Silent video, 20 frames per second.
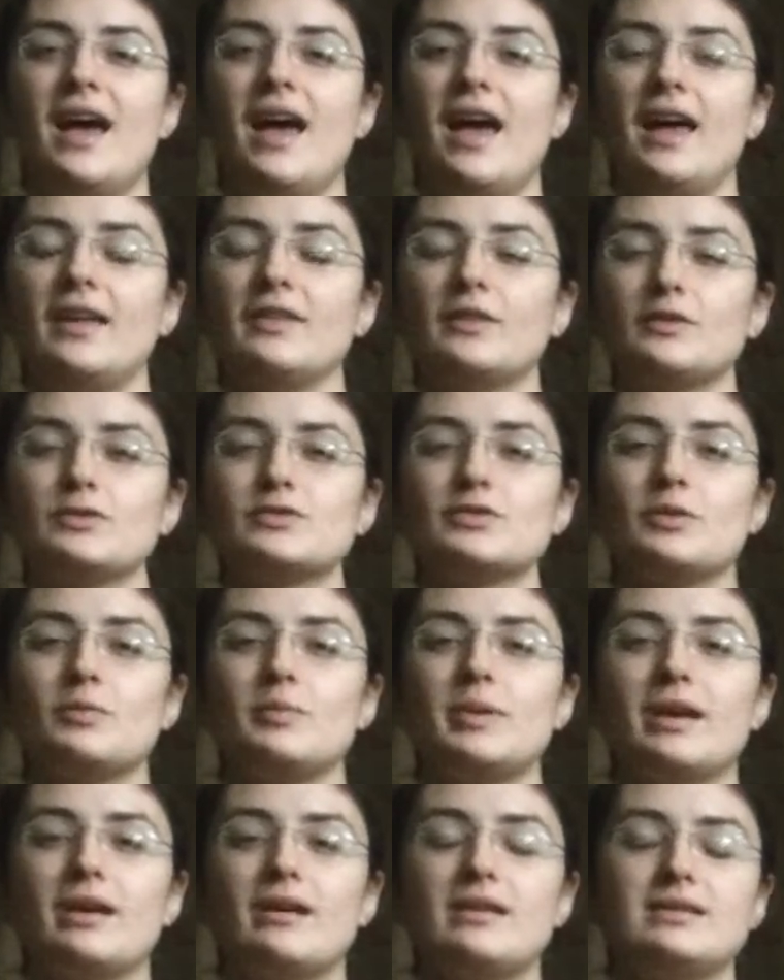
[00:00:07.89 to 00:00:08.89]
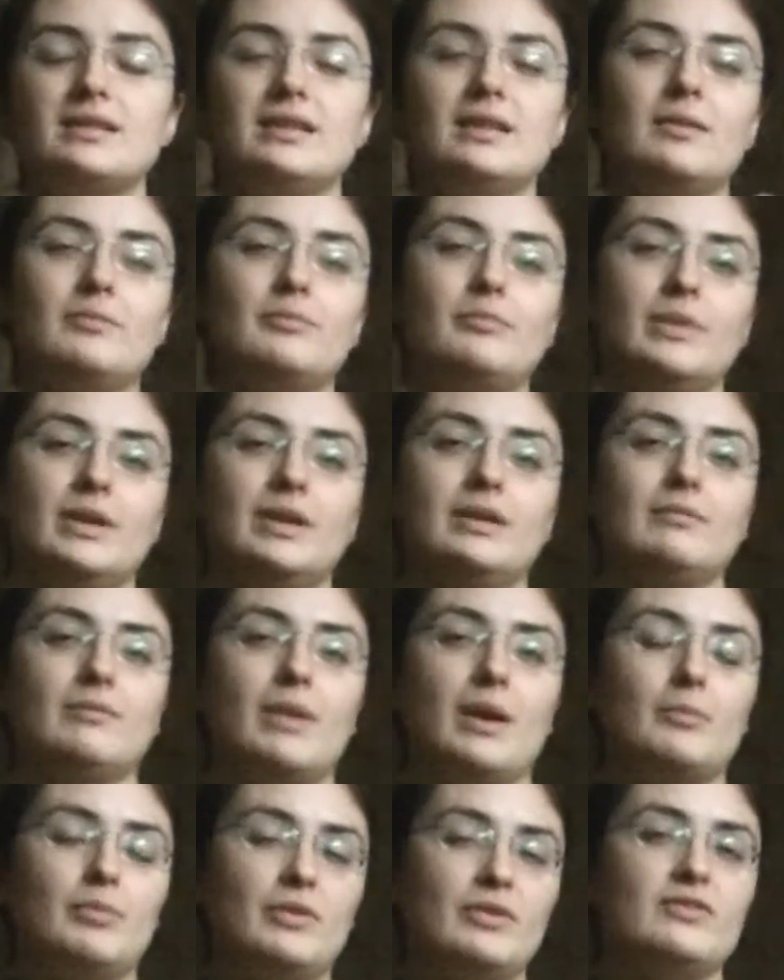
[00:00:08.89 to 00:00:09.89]
and also because in
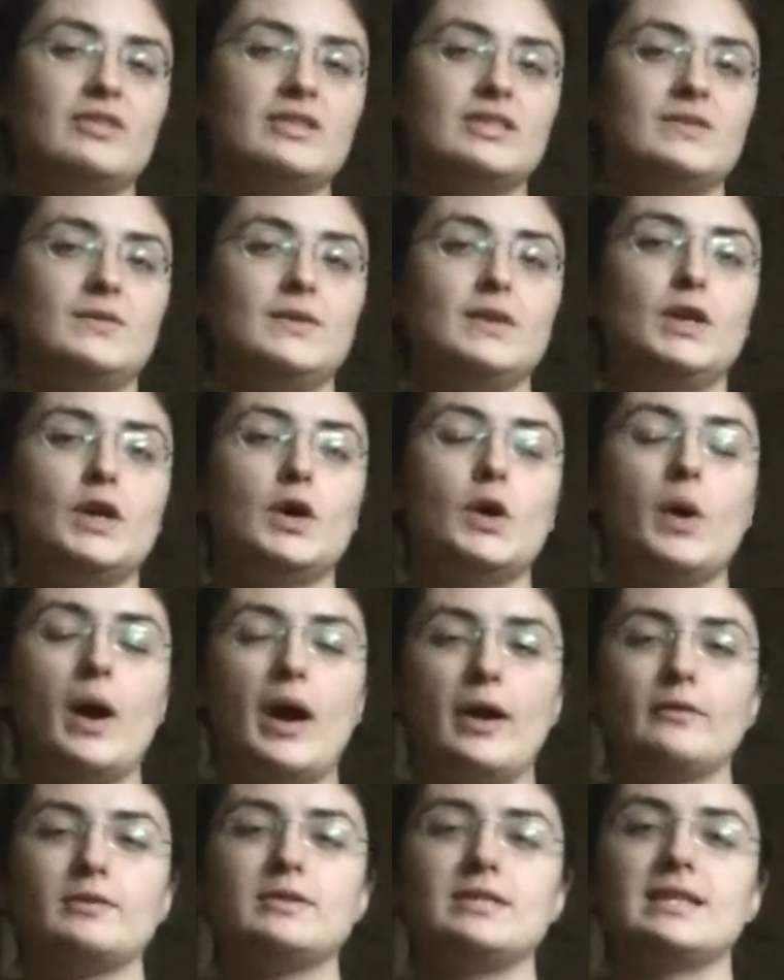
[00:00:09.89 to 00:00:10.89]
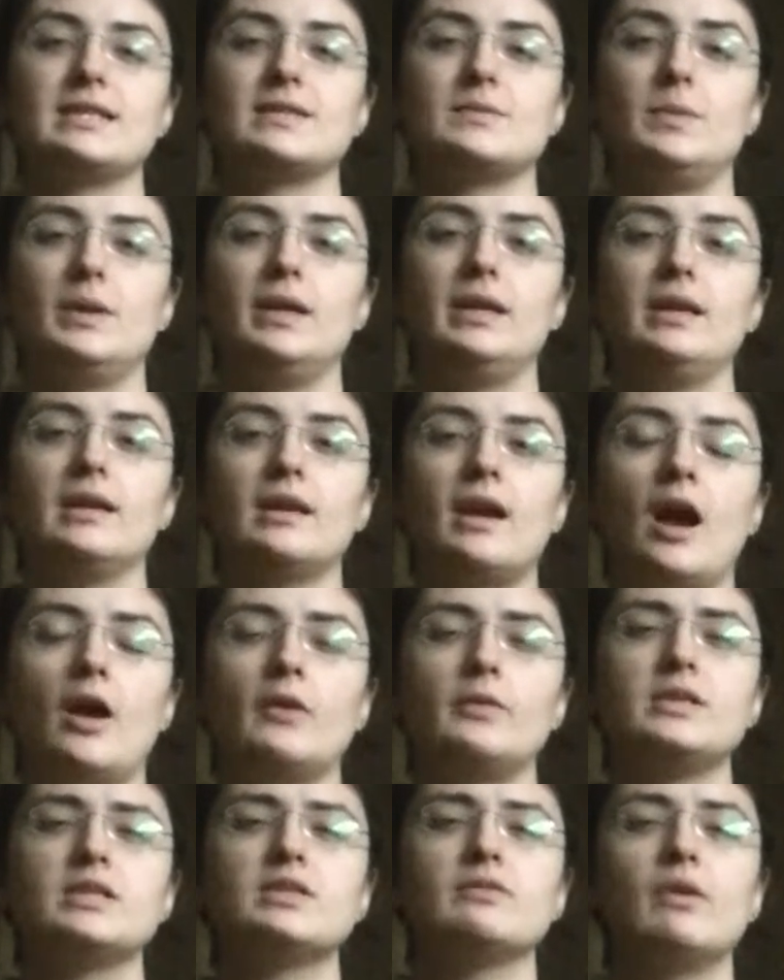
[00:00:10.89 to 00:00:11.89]
my previous video I was explaining how
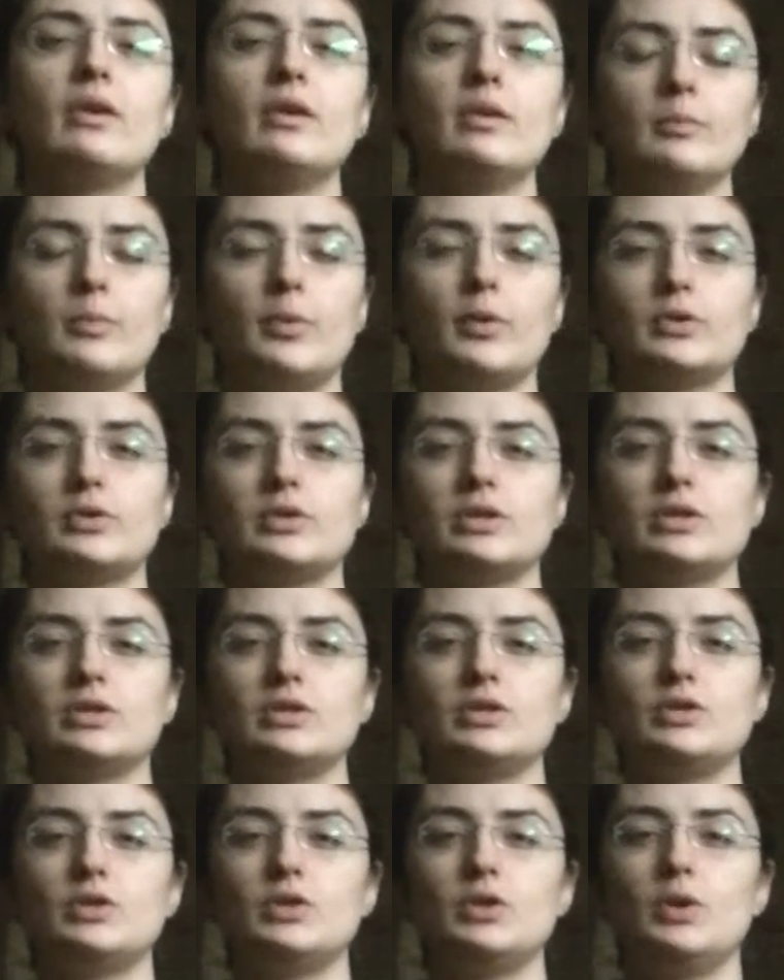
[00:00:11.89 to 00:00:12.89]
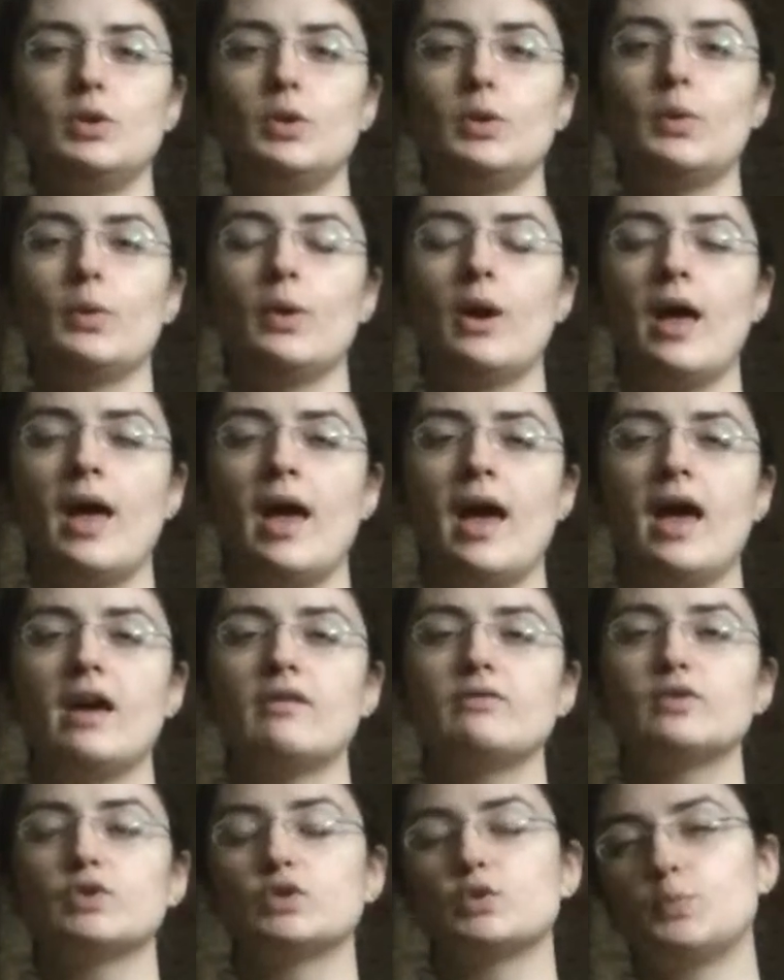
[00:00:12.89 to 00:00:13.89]
it's very important to
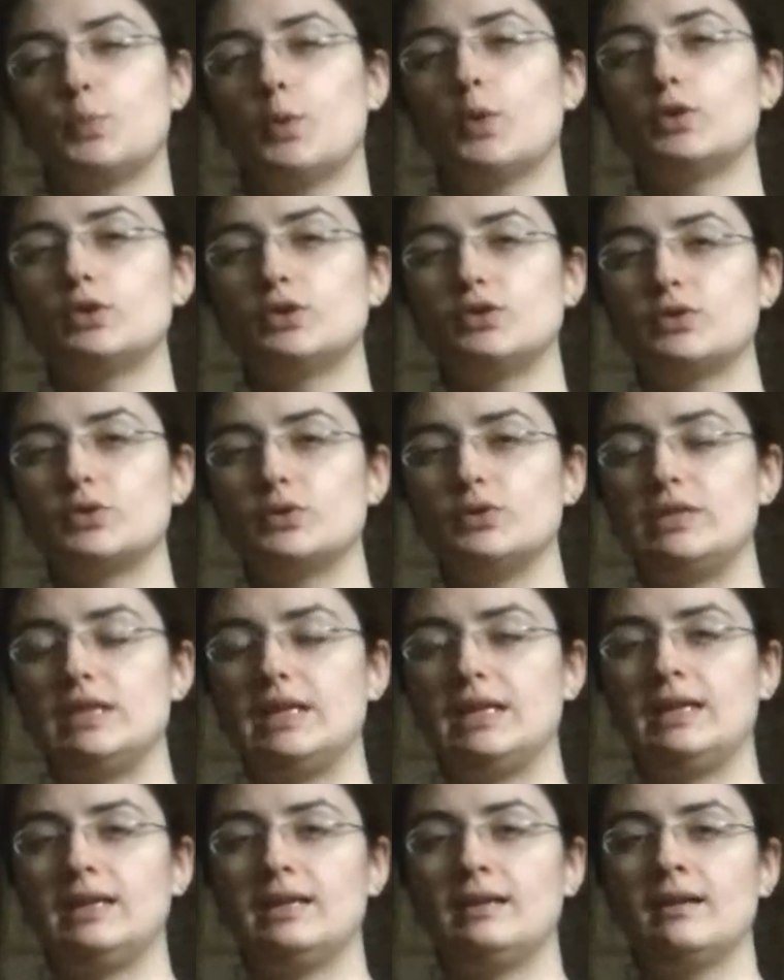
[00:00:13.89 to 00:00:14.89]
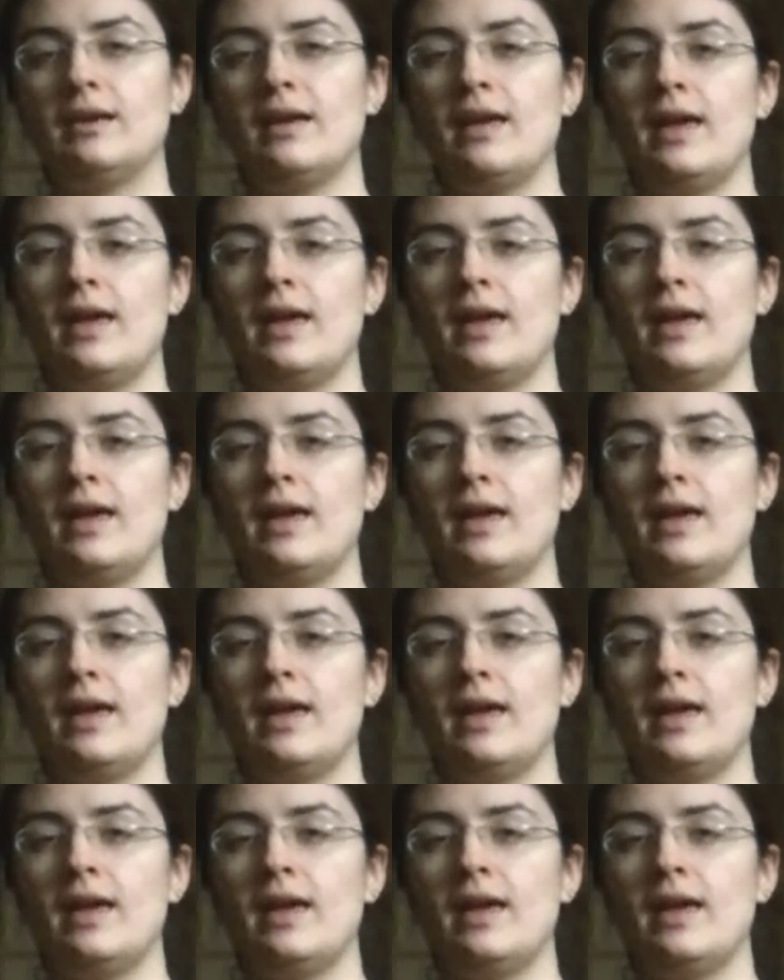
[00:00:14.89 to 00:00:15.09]
have a sports routine